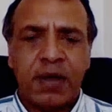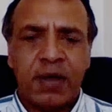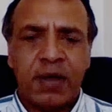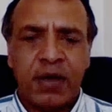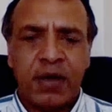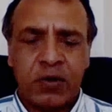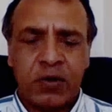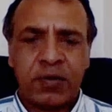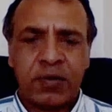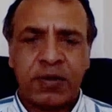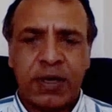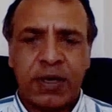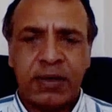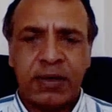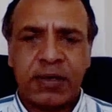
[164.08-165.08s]
across
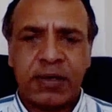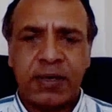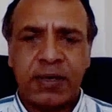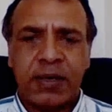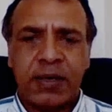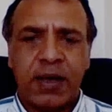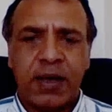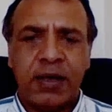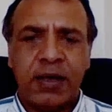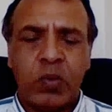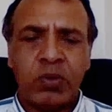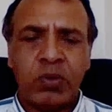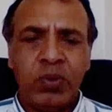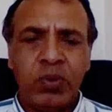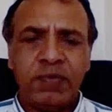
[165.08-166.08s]
the country.
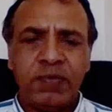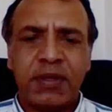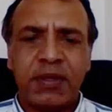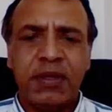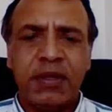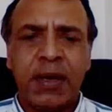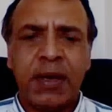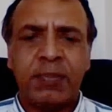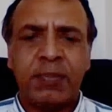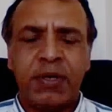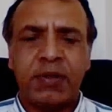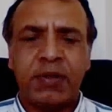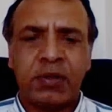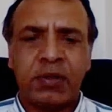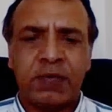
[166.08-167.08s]
What we've seen happen
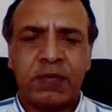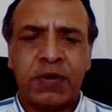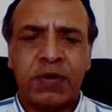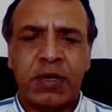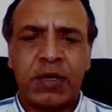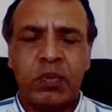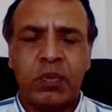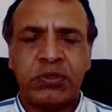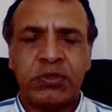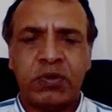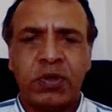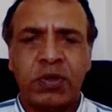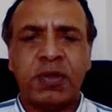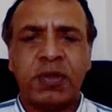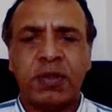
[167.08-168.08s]
in South Africa, which
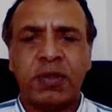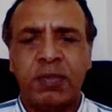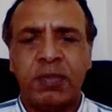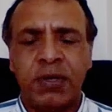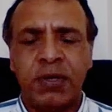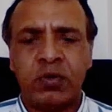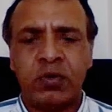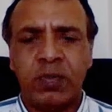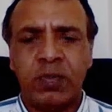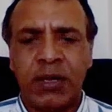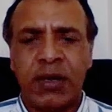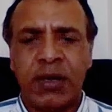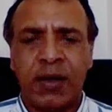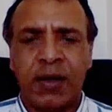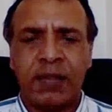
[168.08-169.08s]
is not dissimilar to
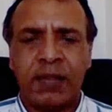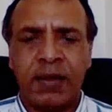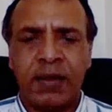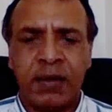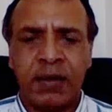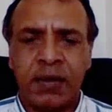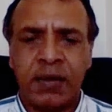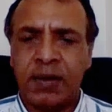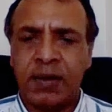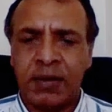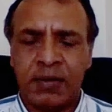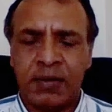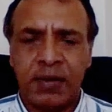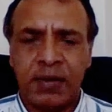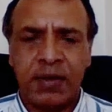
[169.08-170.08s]
many other
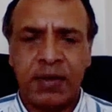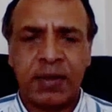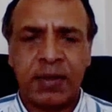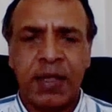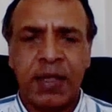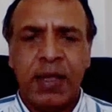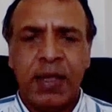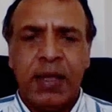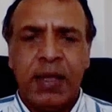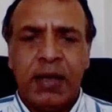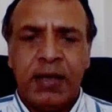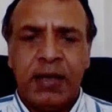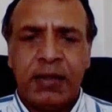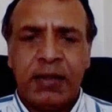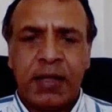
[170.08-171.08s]
countries,
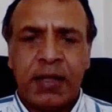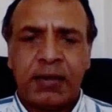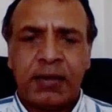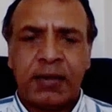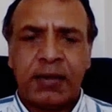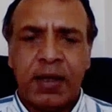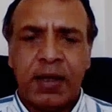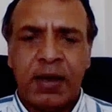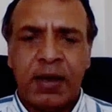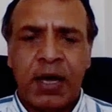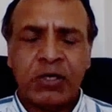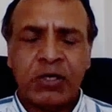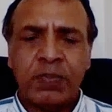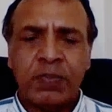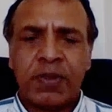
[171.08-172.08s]
is that a
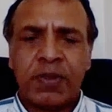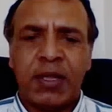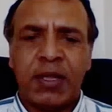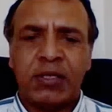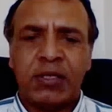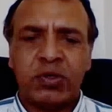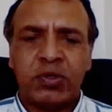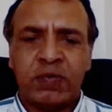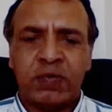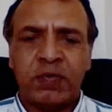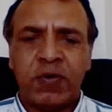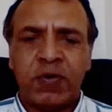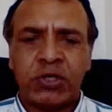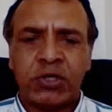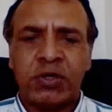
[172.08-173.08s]
large percentage of the
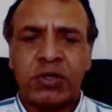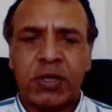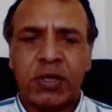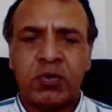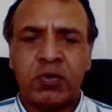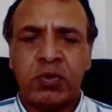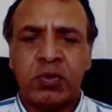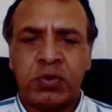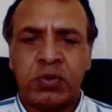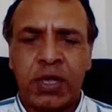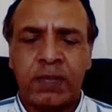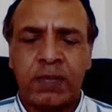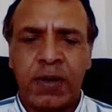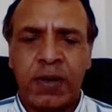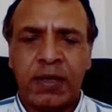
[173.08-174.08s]
infections that do
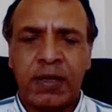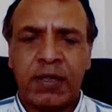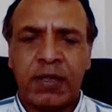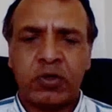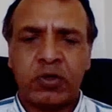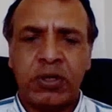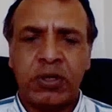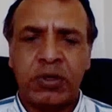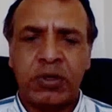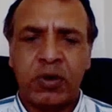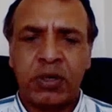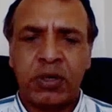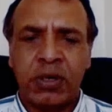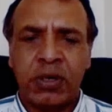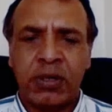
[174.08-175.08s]
take place actually
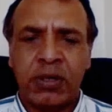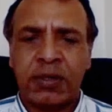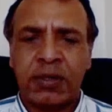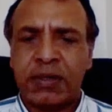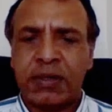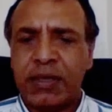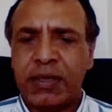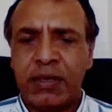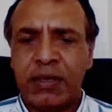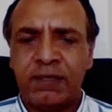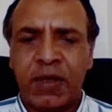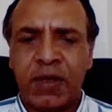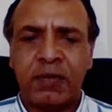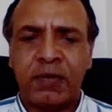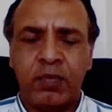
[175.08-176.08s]
occurs in
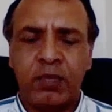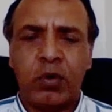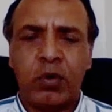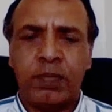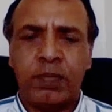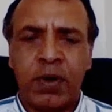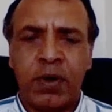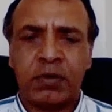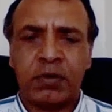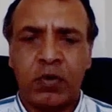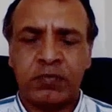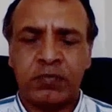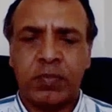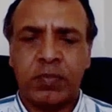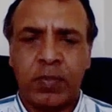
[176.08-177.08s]
a very small part
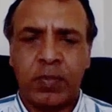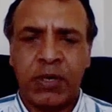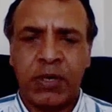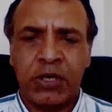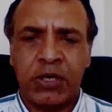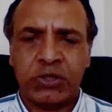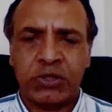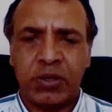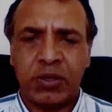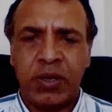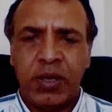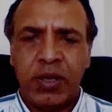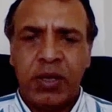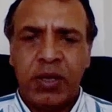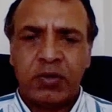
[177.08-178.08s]
of the population.
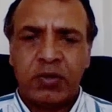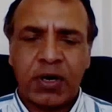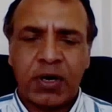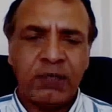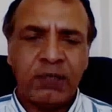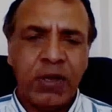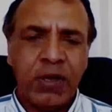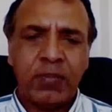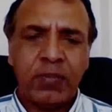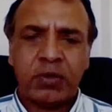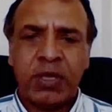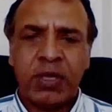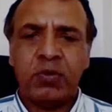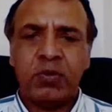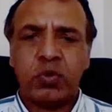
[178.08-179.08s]
So roughly
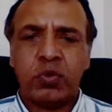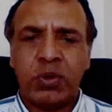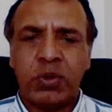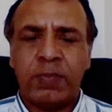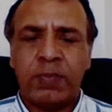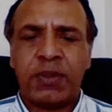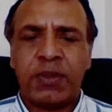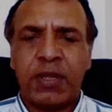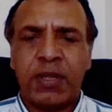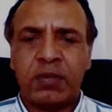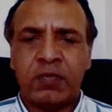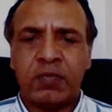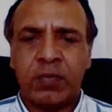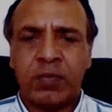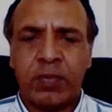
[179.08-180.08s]
about 10 to
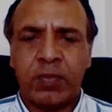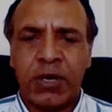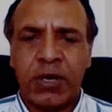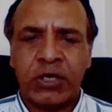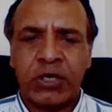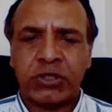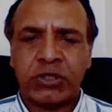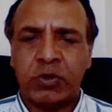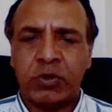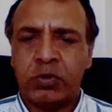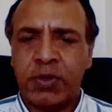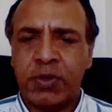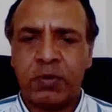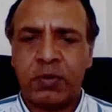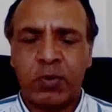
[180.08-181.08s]
20% of the population
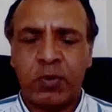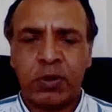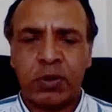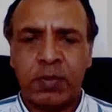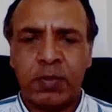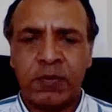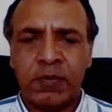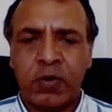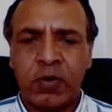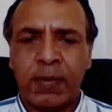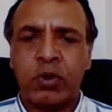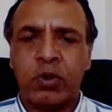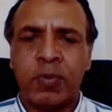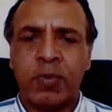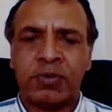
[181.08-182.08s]
would be responsible for
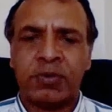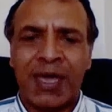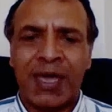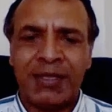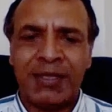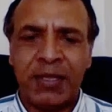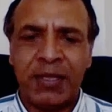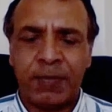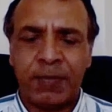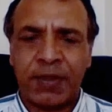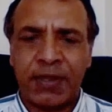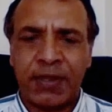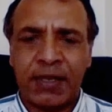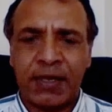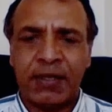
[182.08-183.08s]
up to about
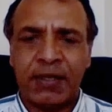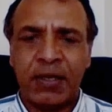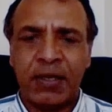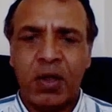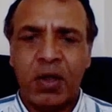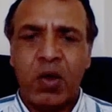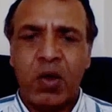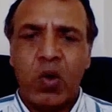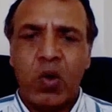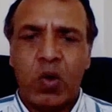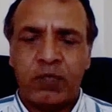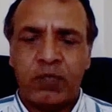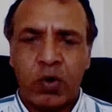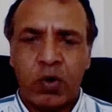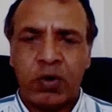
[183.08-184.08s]
80%
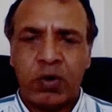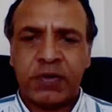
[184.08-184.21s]
of